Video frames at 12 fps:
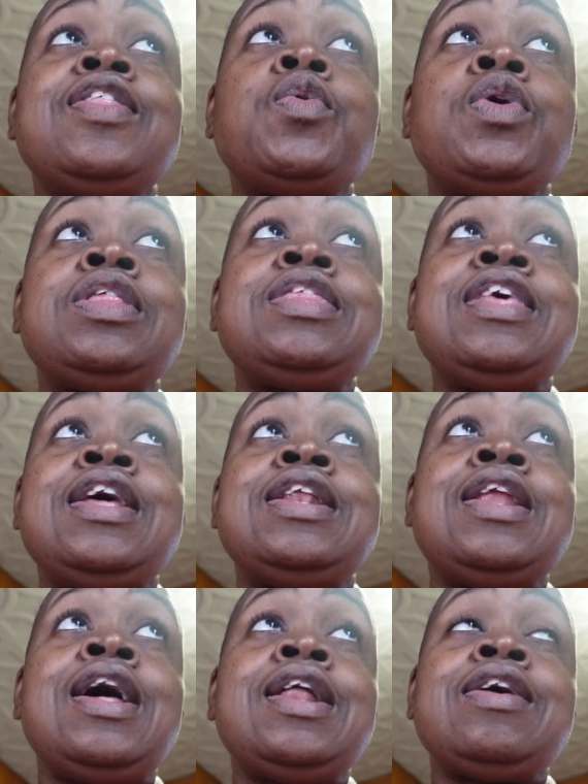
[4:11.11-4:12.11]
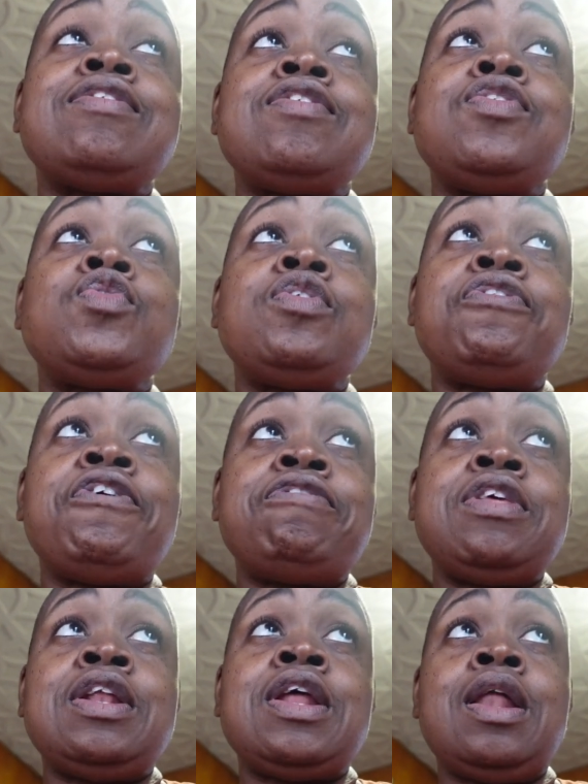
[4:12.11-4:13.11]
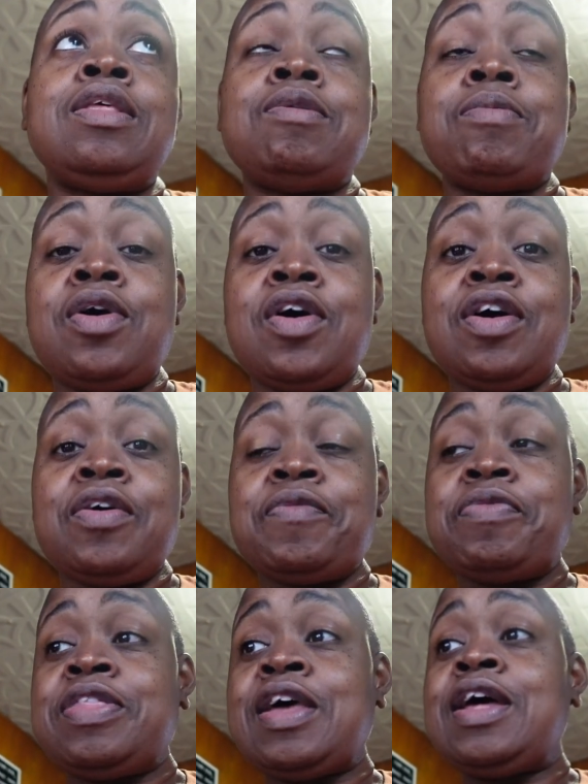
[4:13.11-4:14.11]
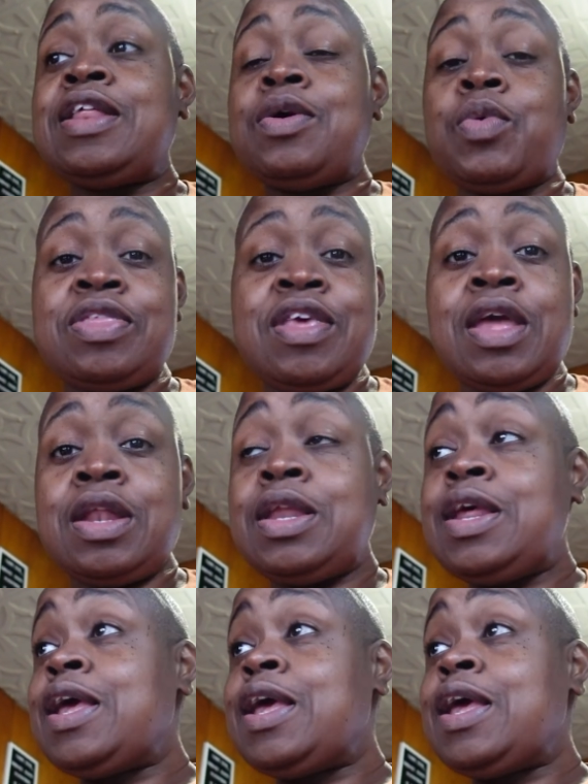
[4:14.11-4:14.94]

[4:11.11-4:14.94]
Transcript: They were ten dollars, because it's usually fifteen dollars a bar. Nah, they were ten.